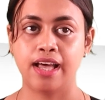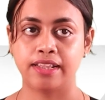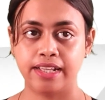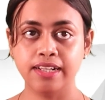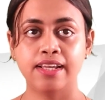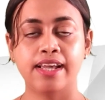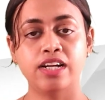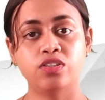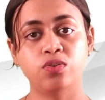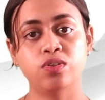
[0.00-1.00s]
Then it
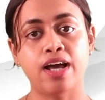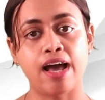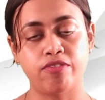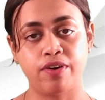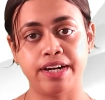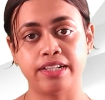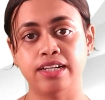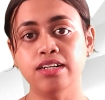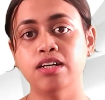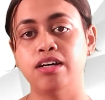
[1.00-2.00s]
should avoid the